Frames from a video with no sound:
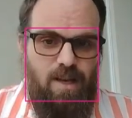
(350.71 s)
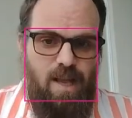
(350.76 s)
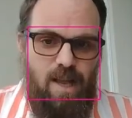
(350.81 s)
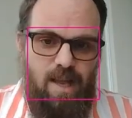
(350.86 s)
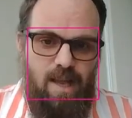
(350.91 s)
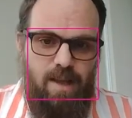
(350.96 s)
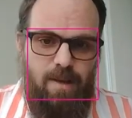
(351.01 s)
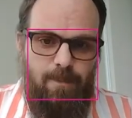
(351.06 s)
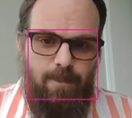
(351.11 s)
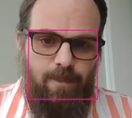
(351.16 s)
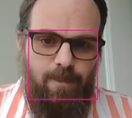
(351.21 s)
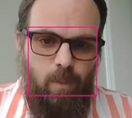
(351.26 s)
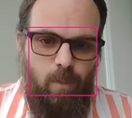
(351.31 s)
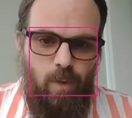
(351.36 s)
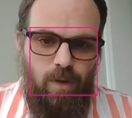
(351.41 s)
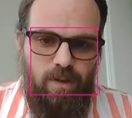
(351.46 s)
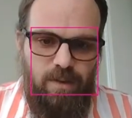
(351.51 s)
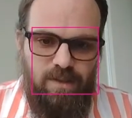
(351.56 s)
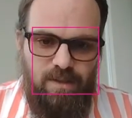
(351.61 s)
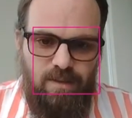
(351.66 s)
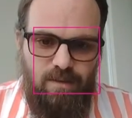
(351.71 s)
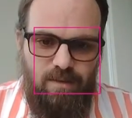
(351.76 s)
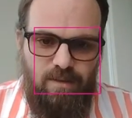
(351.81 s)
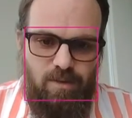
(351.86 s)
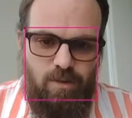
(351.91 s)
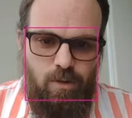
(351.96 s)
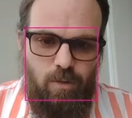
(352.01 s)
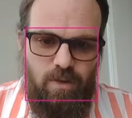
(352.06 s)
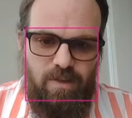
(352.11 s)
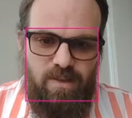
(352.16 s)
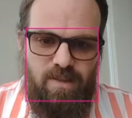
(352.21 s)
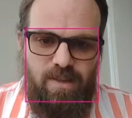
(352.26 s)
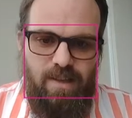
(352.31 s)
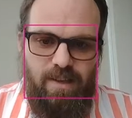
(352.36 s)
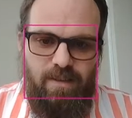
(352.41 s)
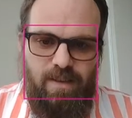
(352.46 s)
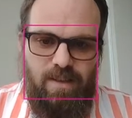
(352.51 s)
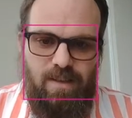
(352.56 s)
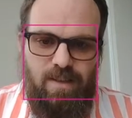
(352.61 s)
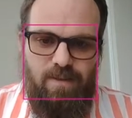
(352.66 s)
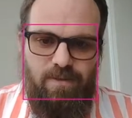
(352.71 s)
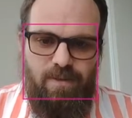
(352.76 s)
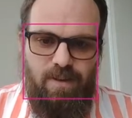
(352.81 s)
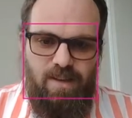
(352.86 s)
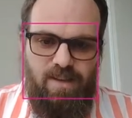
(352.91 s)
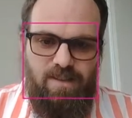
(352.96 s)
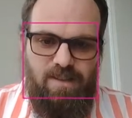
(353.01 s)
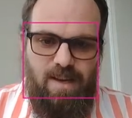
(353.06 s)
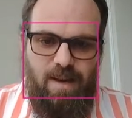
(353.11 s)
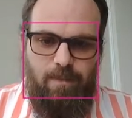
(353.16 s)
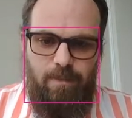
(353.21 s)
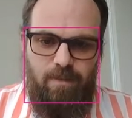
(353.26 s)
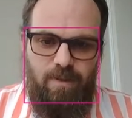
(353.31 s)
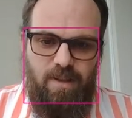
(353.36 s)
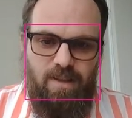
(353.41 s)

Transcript: Well, let's do a slightly different example.